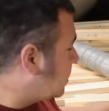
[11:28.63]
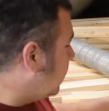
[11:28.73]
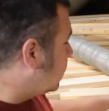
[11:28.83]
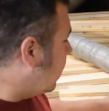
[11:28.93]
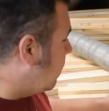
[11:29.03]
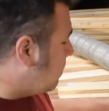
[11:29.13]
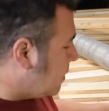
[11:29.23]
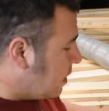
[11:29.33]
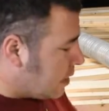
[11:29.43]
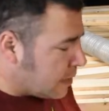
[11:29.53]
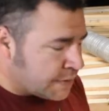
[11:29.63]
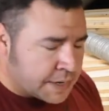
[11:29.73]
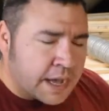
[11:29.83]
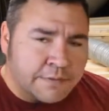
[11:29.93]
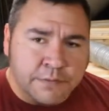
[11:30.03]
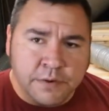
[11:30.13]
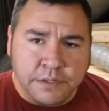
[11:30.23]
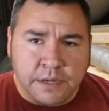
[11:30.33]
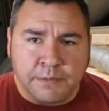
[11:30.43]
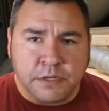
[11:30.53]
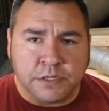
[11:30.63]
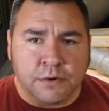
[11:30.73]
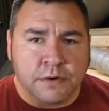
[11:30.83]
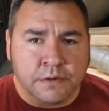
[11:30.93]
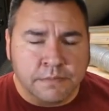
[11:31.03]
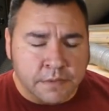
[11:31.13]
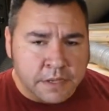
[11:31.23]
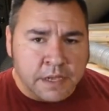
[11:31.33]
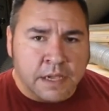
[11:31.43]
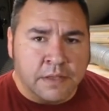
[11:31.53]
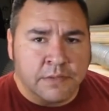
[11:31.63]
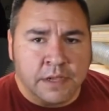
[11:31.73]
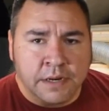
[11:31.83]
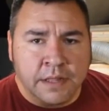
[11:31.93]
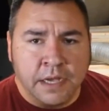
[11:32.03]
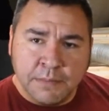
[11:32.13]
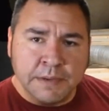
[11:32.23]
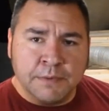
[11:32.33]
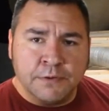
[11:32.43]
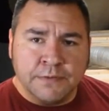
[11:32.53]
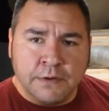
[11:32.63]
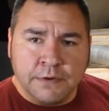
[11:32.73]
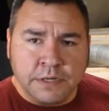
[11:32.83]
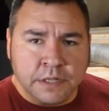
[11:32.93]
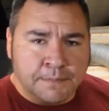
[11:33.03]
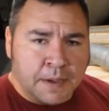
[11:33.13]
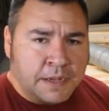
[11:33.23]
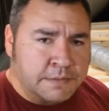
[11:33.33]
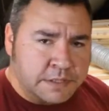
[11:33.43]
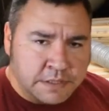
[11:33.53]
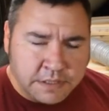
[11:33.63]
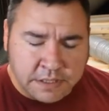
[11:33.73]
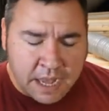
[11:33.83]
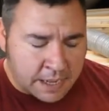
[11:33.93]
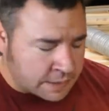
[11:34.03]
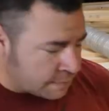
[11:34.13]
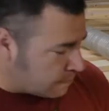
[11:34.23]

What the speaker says: these up, and then afterwards I'm gonna sort them, and then they'll be moved over to the paint side.